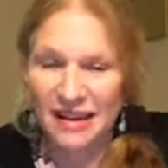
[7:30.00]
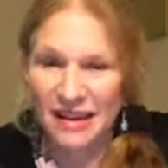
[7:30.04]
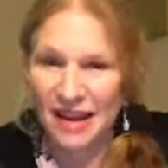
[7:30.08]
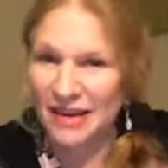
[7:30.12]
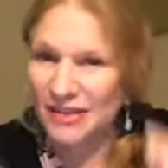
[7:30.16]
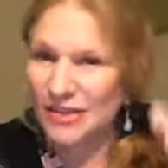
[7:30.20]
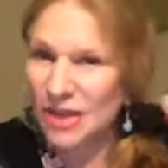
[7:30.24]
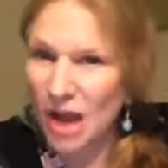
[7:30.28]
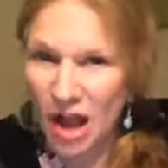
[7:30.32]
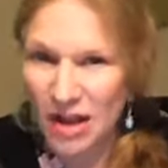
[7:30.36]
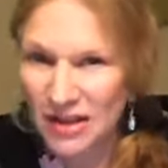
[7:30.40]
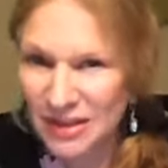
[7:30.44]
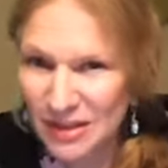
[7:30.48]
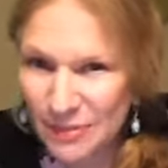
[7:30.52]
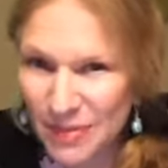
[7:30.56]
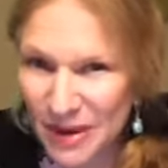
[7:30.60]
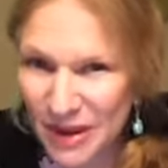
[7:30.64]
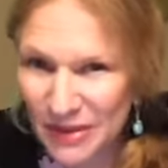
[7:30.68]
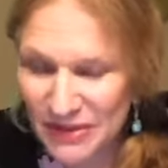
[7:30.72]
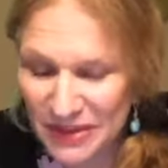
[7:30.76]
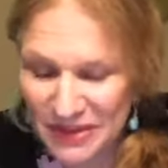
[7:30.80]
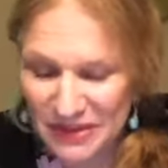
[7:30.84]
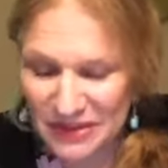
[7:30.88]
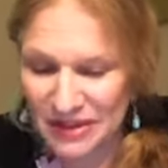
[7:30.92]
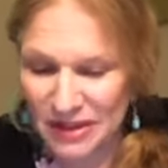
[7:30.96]
I talked
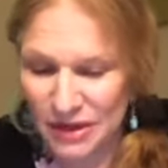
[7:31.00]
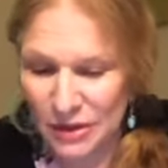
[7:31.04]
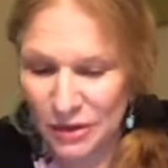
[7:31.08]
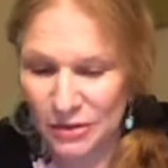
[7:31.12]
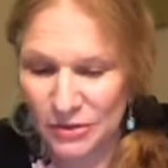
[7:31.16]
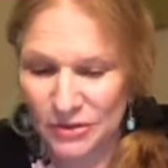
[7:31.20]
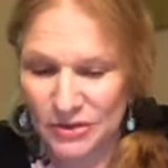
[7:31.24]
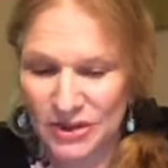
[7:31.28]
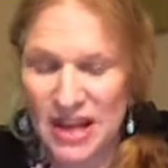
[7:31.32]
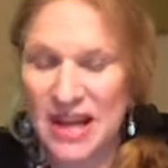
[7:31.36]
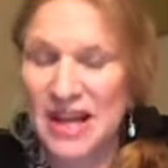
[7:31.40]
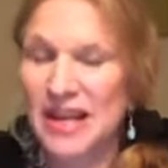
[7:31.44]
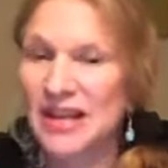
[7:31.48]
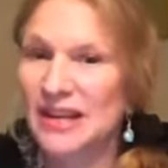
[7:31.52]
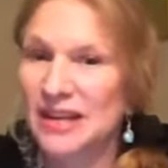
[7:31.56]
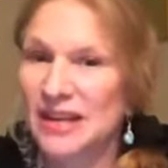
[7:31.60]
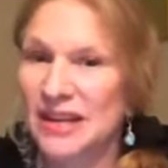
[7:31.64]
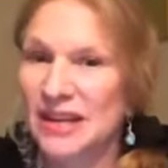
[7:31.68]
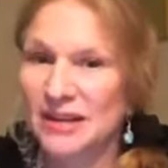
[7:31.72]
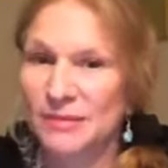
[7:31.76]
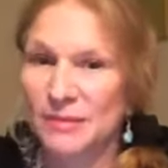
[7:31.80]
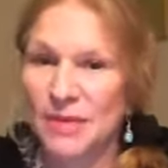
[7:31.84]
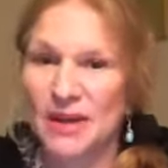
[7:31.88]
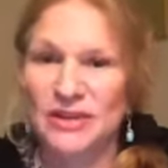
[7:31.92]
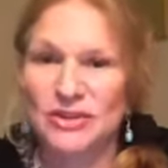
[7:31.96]
about this the other day in,
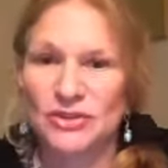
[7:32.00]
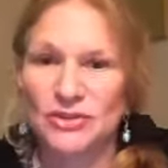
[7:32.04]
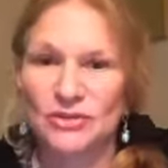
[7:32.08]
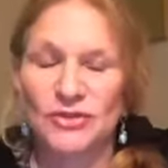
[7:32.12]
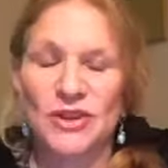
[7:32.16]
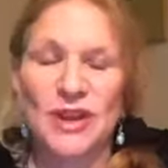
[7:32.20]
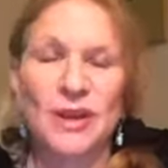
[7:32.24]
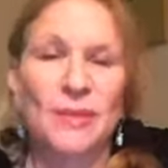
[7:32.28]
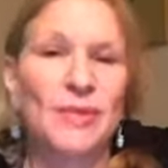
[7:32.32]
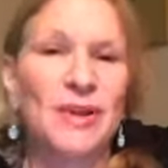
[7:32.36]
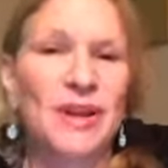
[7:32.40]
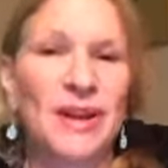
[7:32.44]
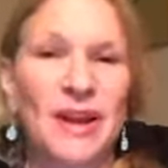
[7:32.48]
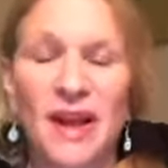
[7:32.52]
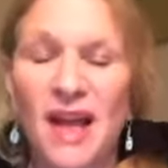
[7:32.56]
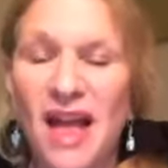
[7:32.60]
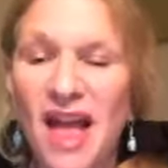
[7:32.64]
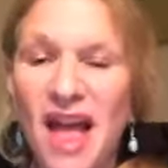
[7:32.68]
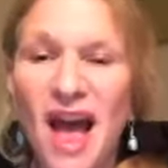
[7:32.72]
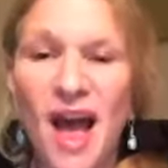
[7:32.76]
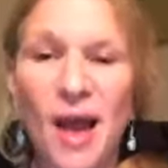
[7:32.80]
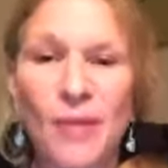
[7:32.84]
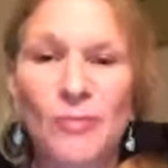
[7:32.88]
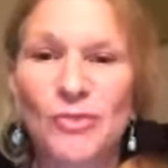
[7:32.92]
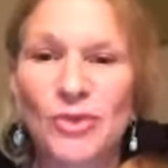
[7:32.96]
in my stream, and
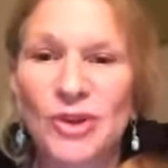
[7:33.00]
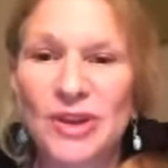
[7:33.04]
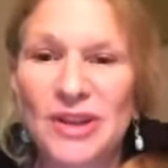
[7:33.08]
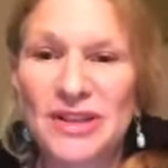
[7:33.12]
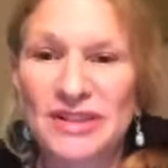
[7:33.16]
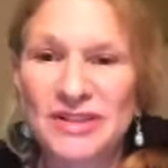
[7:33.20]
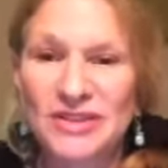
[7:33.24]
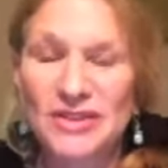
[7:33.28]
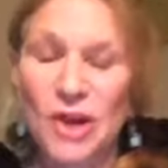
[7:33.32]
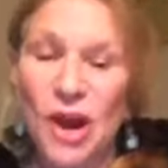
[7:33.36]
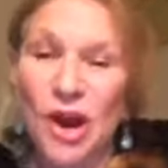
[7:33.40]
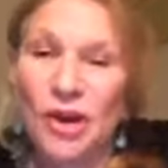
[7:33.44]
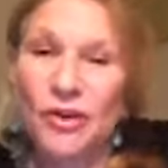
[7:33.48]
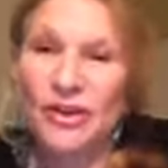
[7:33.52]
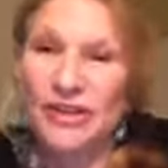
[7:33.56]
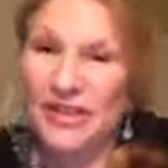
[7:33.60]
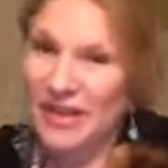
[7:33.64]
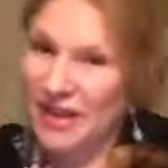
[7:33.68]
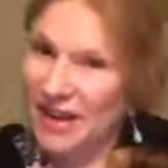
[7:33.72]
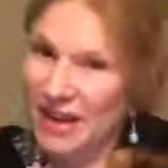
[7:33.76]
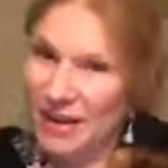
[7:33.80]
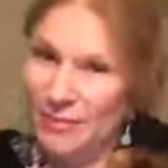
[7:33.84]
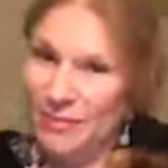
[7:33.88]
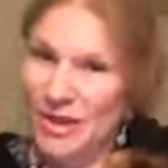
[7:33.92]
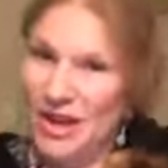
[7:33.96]
I'm really sorry
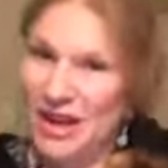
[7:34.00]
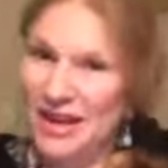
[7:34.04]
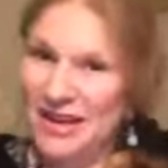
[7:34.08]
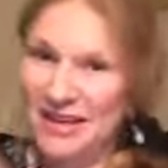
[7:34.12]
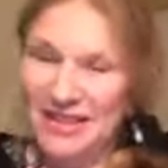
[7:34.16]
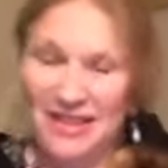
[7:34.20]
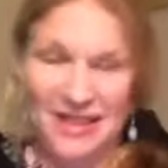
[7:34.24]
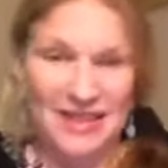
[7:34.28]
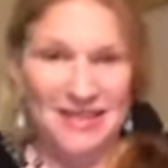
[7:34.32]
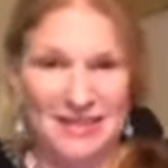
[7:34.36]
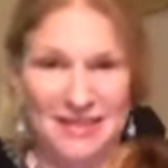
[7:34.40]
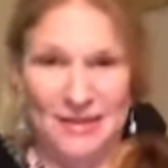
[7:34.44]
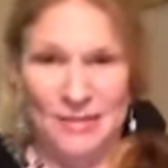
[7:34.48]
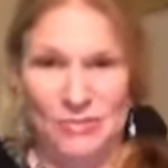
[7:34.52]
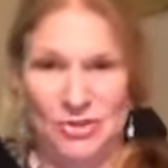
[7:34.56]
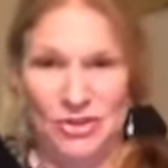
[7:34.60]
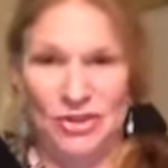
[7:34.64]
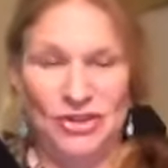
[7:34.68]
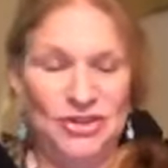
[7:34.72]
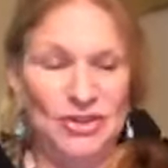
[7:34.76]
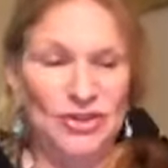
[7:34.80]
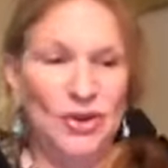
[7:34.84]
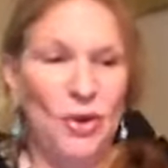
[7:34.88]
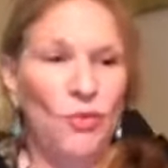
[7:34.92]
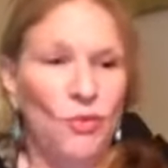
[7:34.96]
that I'm like this. I'm
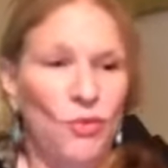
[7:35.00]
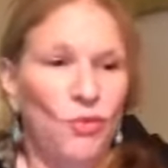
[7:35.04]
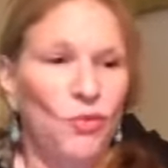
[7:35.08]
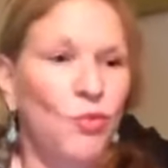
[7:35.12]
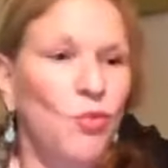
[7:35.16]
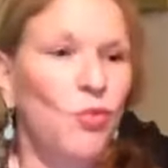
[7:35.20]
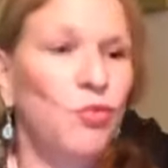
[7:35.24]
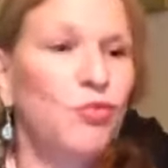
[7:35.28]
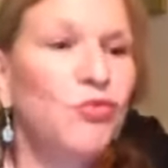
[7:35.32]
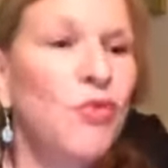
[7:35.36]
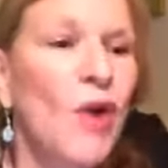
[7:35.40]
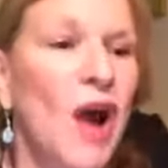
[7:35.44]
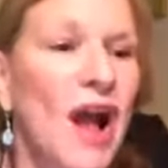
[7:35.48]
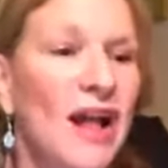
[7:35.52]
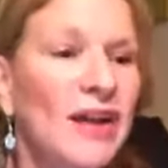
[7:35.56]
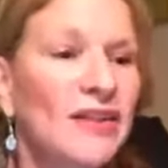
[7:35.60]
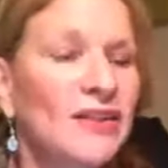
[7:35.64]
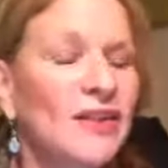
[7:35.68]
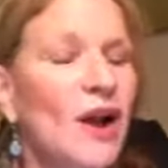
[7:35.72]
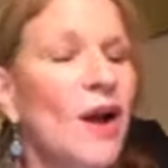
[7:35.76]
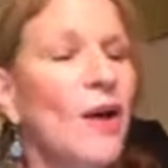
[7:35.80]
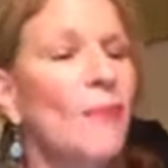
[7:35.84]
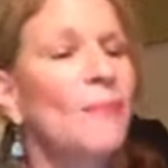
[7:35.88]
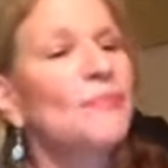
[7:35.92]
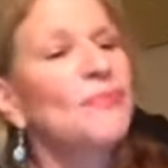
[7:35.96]
just so
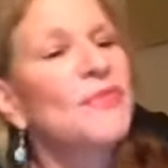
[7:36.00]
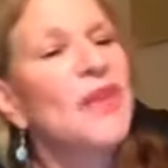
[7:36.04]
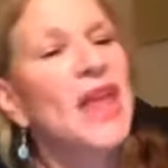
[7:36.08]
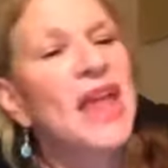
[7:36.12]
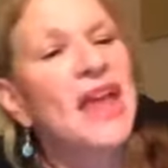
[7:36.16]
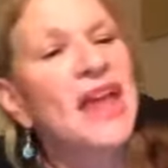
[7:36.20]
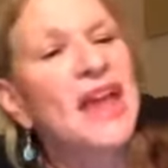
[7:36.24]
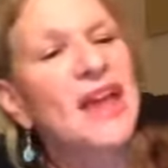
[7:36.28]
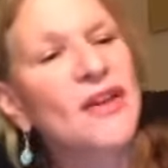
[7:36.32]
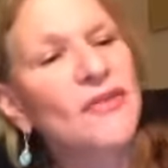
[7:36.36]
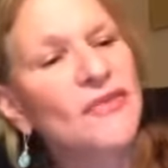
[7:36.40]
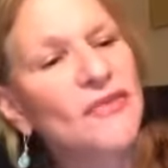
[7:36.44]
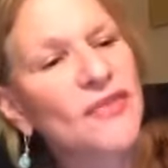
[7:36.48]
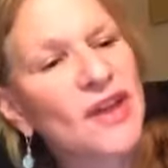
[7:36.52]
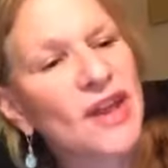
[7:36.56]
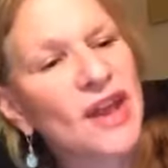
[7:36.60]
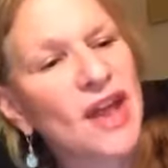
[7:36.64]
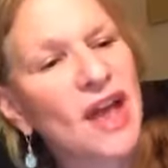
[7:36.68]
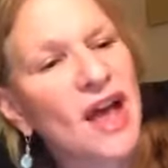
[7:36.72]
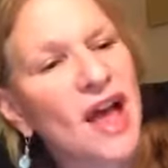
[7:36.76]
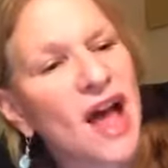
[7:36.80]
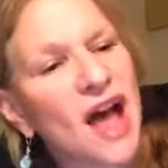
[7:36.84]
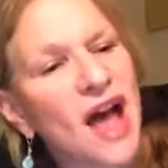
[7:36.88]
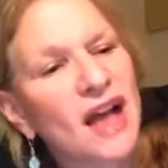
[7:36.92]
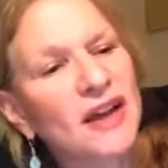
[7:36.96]
riled up. Even uh,
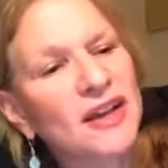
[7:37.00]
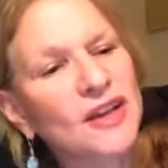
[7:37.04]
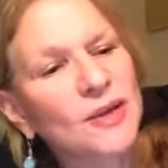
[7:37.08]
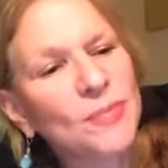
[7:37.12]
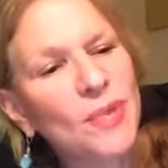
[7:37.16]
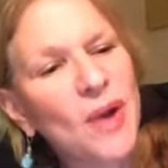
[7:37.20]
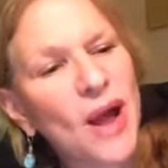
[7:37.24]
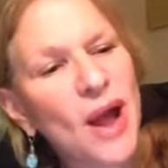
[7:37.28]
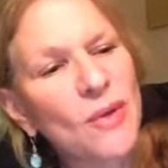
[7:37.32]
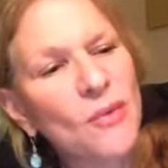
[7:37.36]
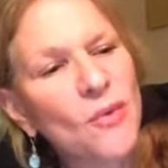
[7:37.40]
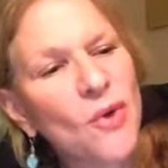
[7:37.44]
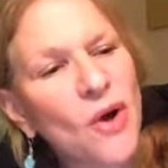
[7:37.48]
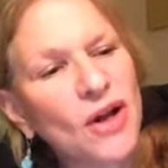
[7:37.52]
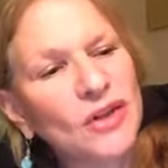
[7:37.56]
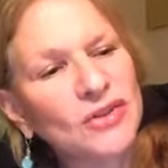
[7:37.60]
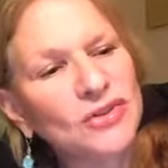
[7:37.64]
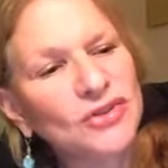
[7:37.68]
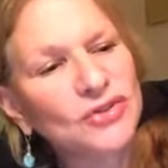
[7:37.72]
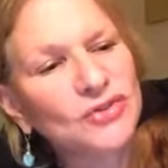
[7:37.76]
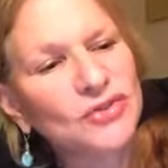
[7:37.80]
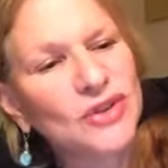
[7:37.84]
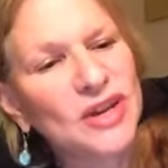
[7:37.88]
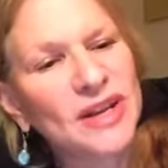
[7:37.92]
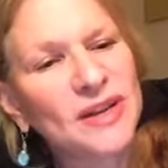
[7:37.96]
Occupy Wall
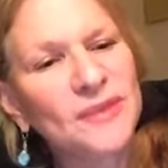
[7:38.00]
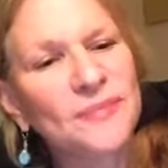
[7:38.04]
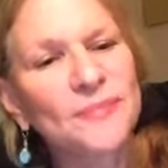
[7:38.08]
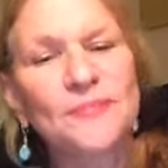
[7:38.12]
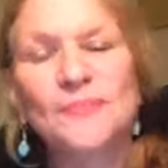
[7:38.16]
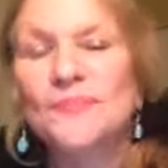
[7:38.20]
Street,